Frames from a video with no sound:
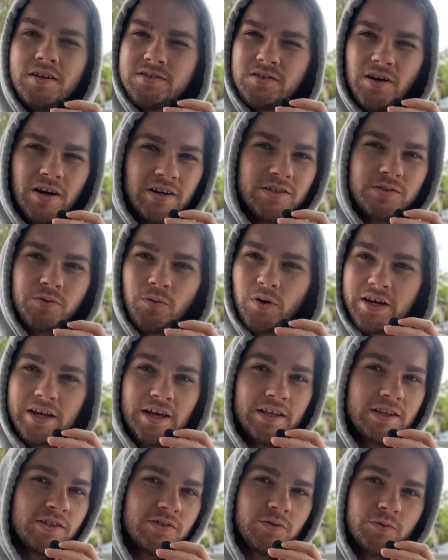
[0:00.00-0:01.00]
So I just want to
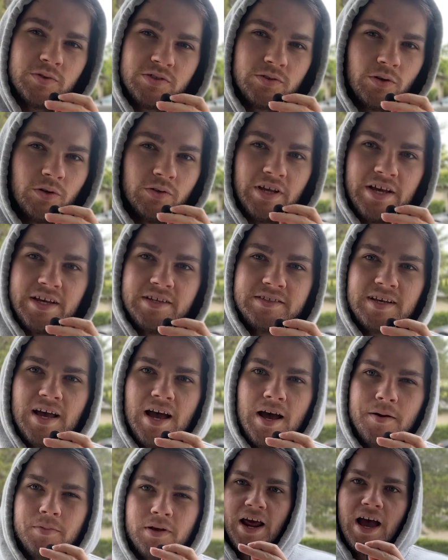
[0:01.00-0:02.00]
get this one sold
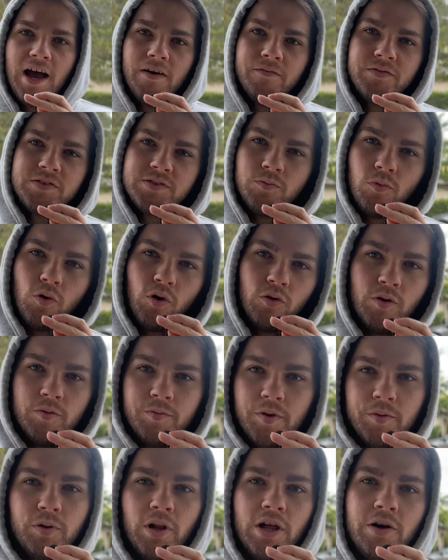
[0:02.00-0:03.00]
ASAP, have some more room
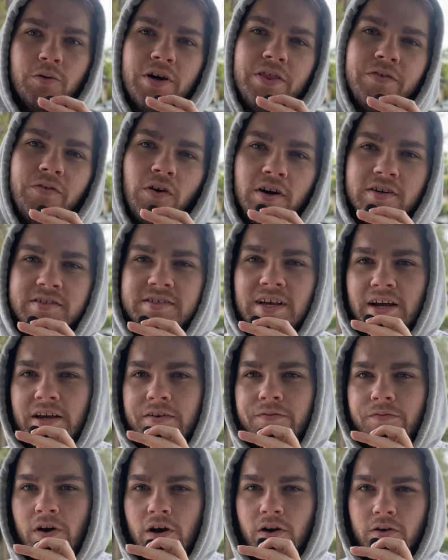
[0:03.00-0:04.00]
to play with for our
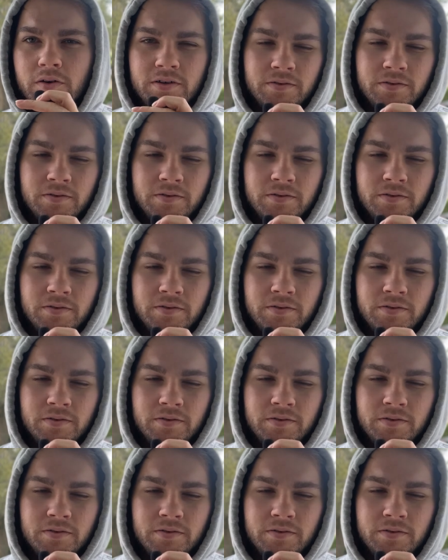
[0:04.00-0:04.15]
second phone.